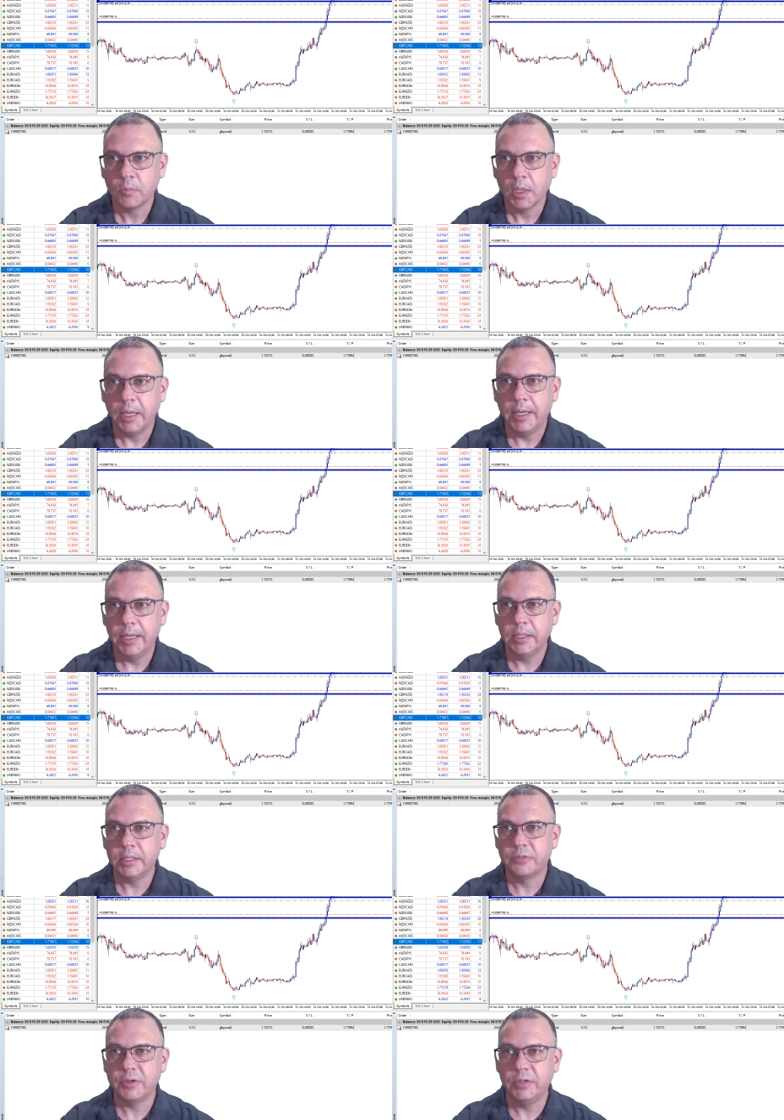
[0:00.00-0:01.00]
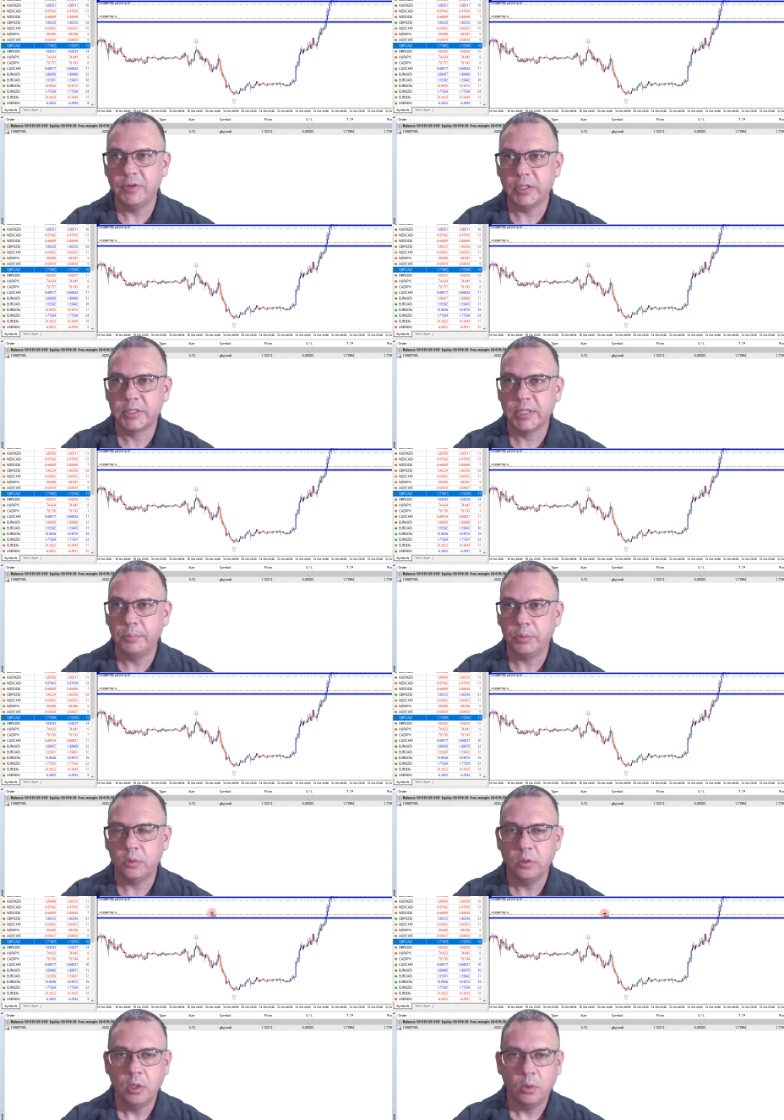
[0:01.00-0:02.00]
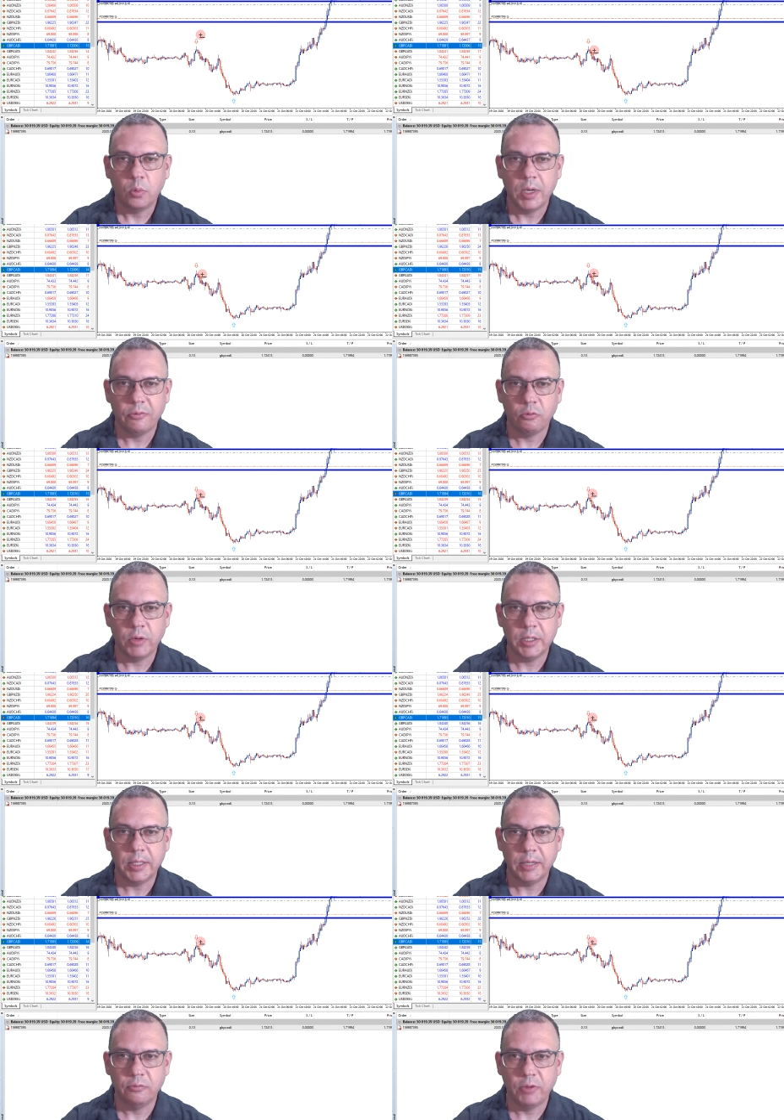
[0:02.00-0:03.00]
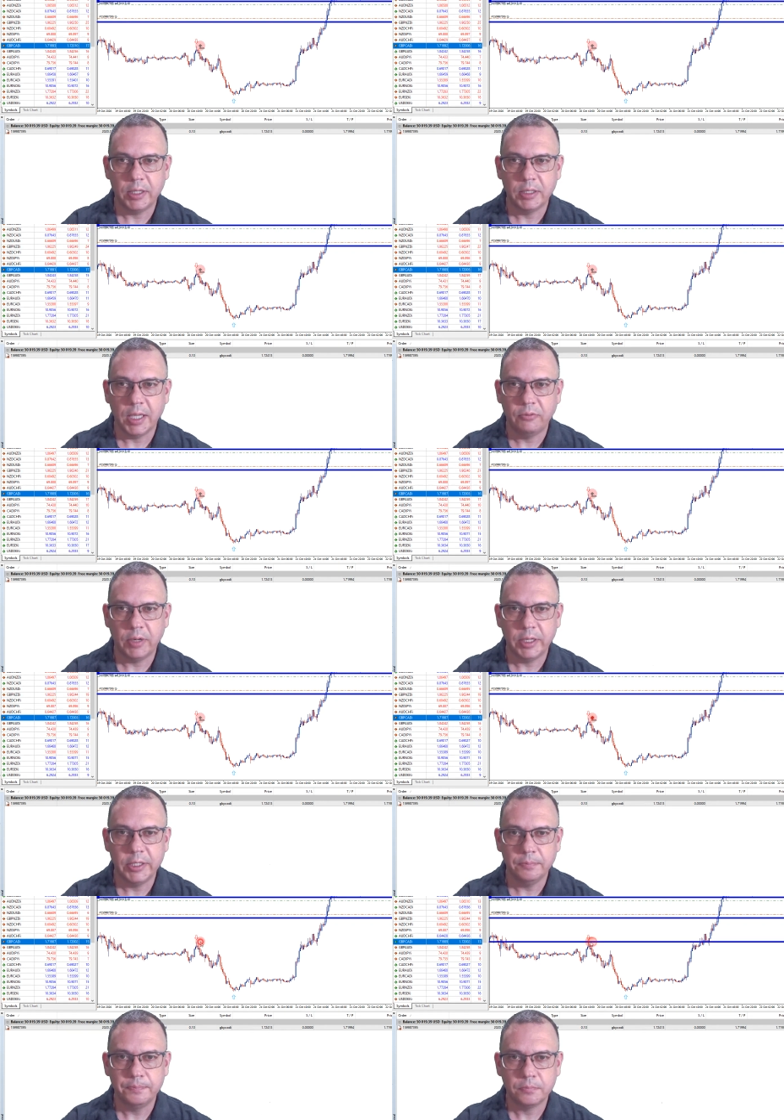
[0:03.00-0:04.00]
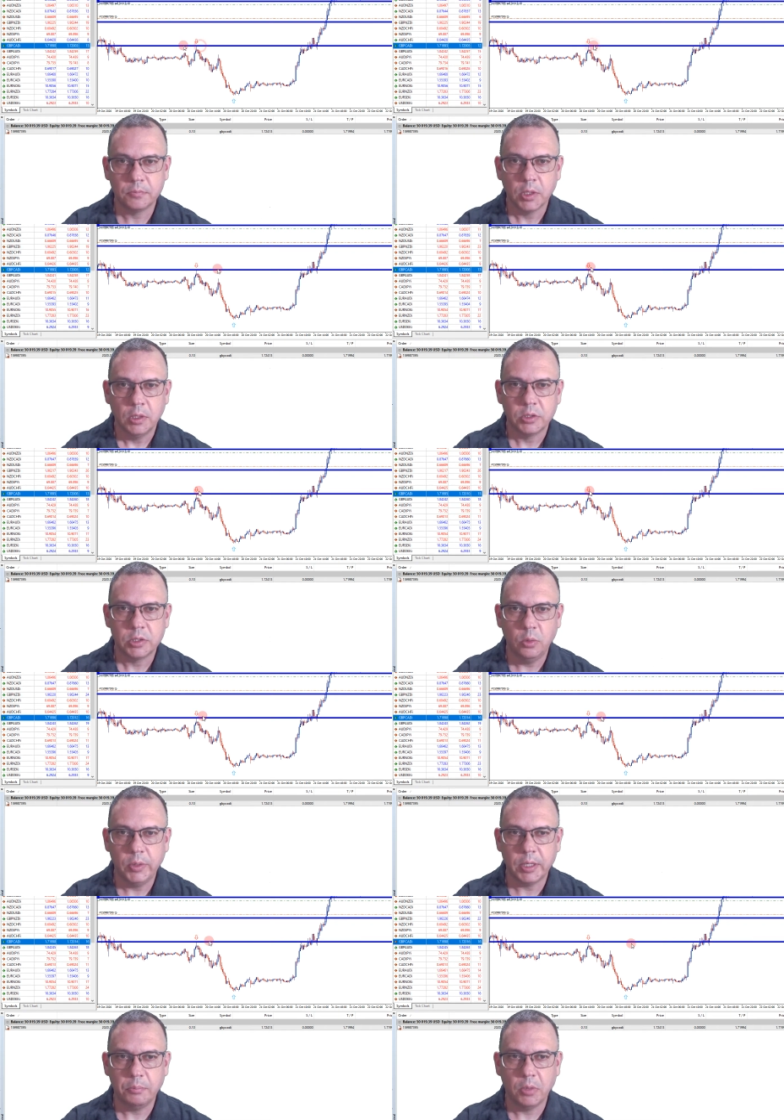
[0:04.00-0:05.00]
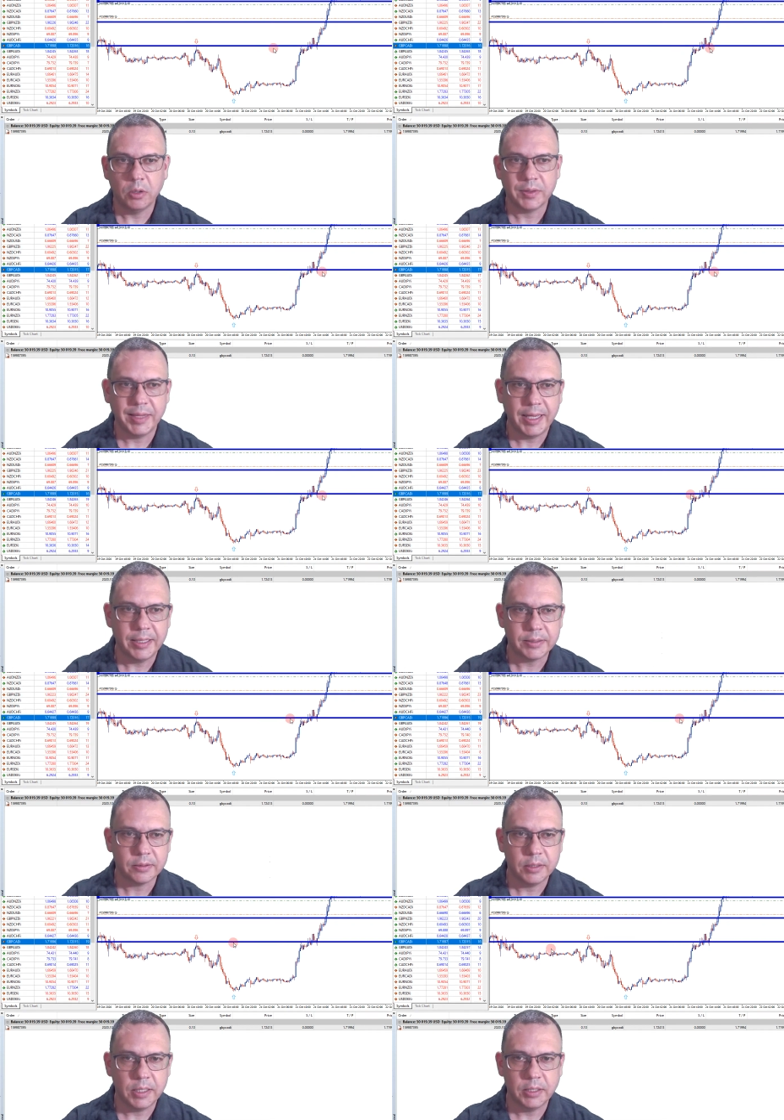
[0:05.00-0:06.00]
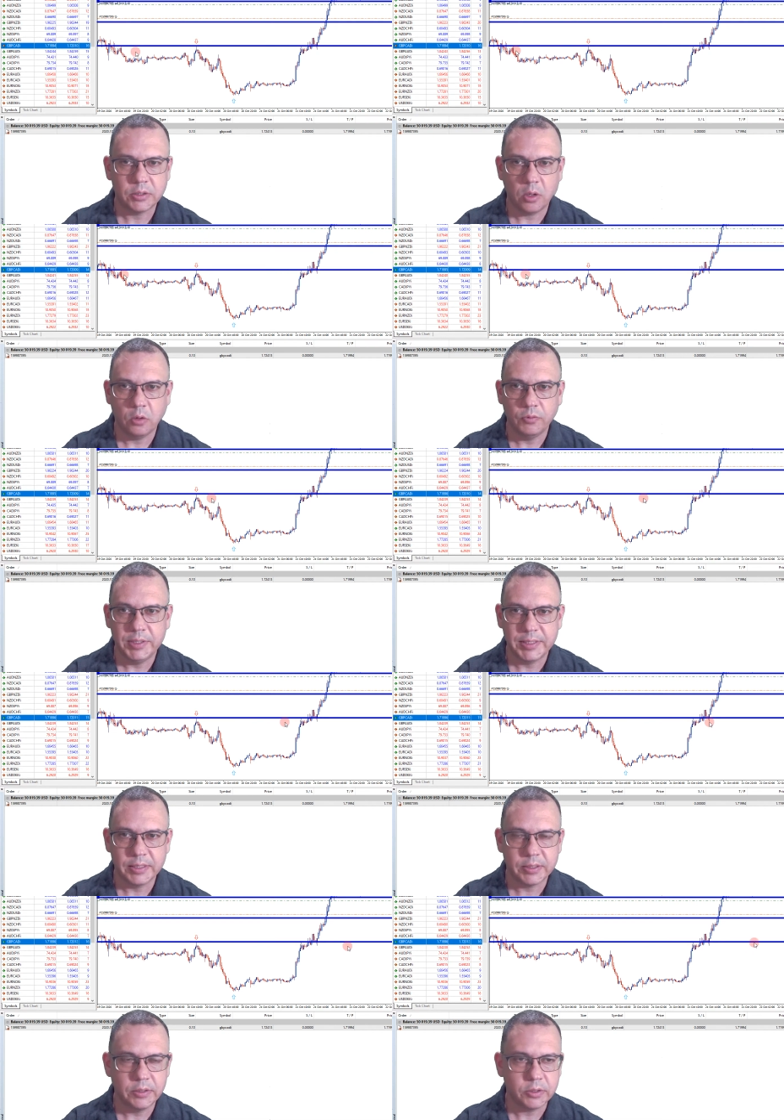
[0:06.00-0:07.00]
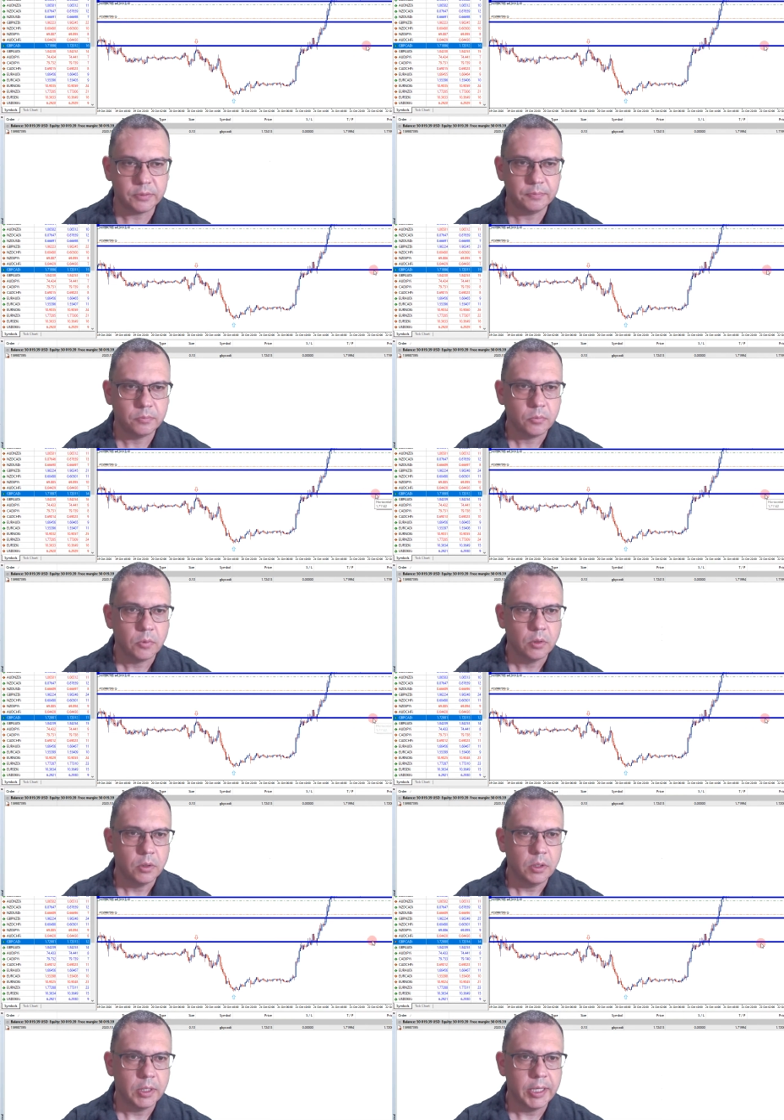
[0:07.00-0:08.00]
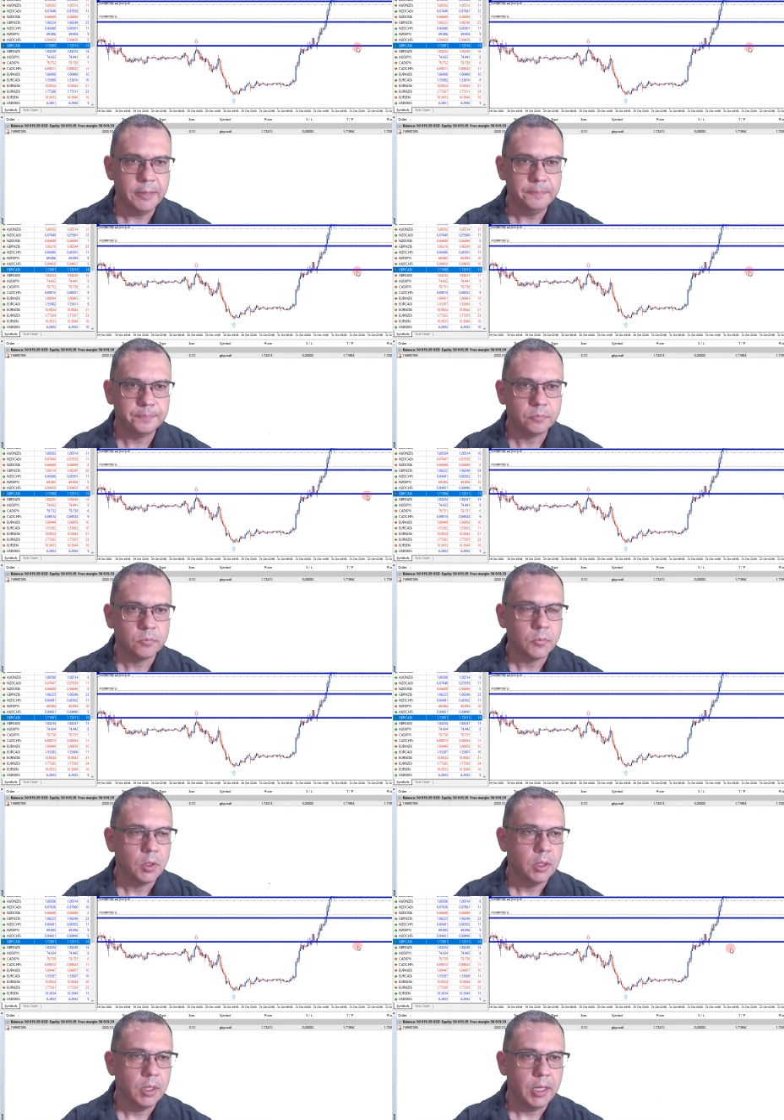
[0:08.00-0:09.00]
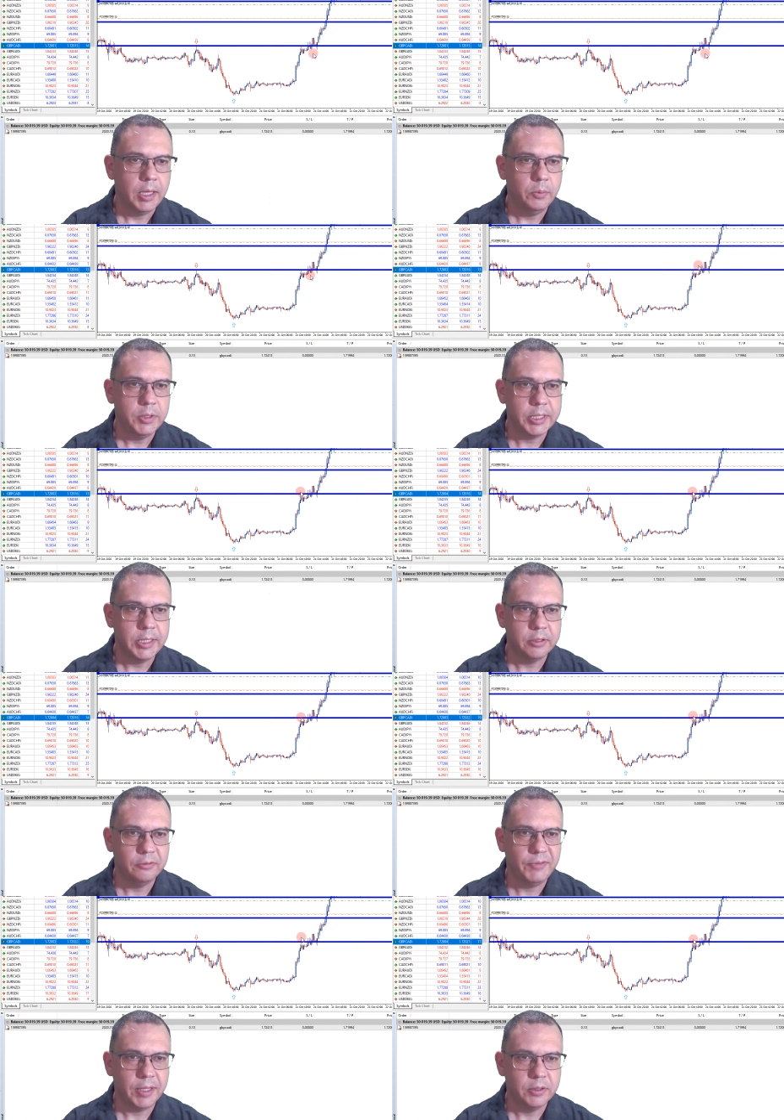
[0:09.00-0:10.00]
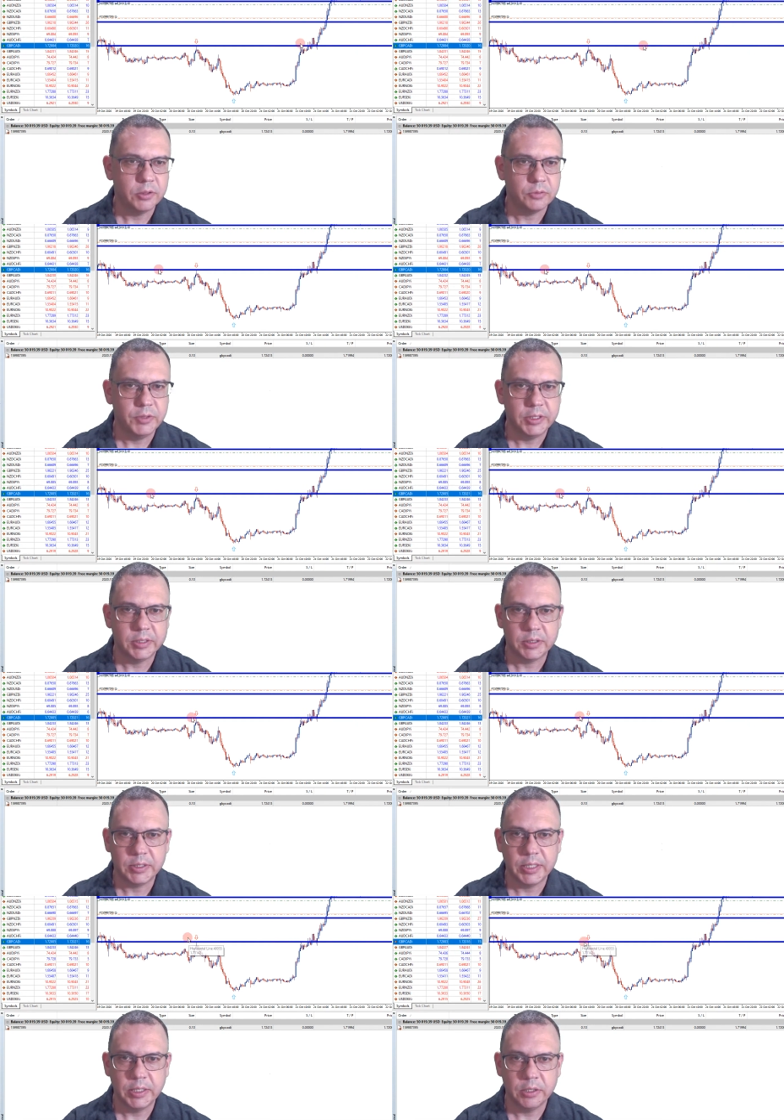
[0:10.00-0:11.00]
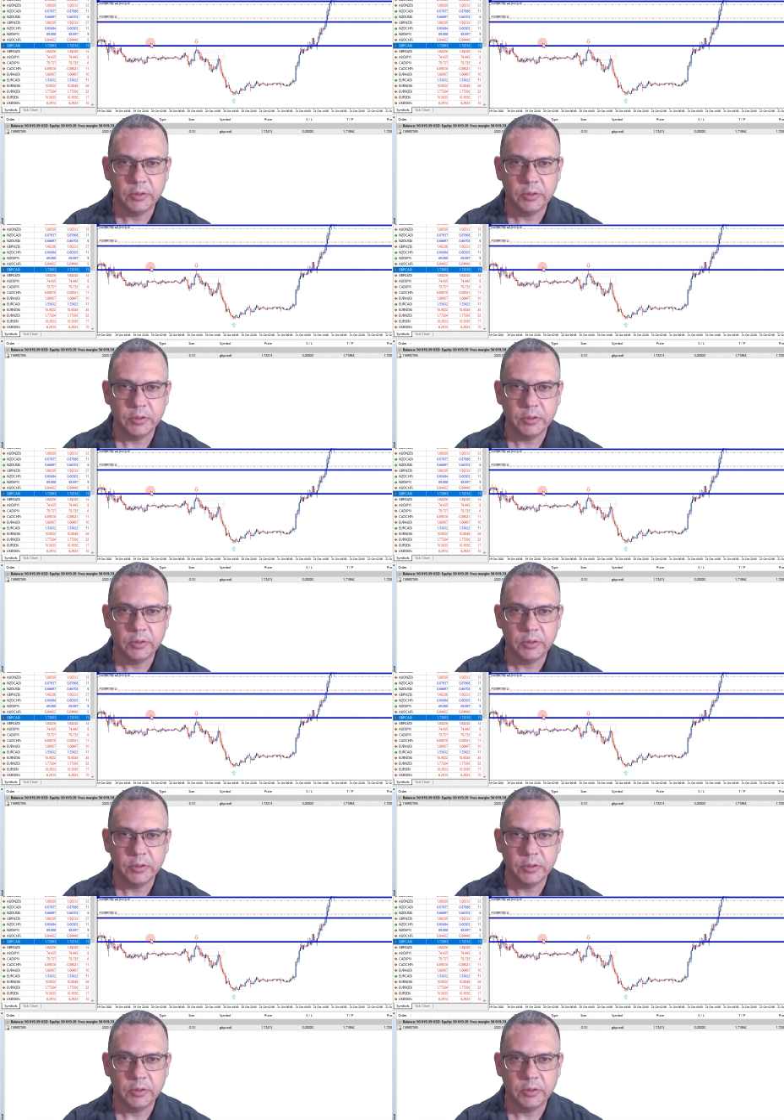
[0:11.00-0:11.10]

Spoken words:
and it's very, very simple. We have a red line right here, so we can mark that as our resistance. Okay, and we see here, in fact, there was a resistance here,